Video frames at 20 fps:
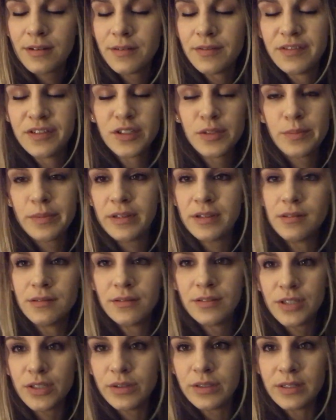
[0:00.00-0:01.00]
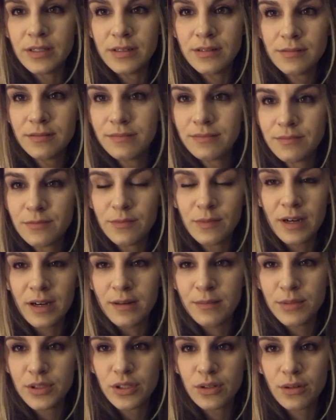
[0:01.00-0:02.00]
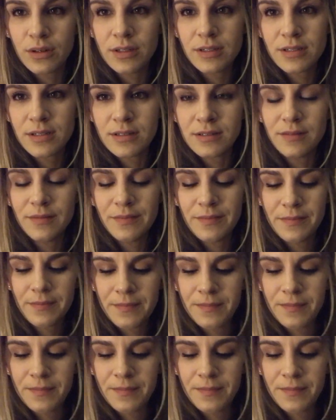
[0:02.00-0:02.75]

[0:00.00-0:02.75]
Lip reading: I've just been doing random chores and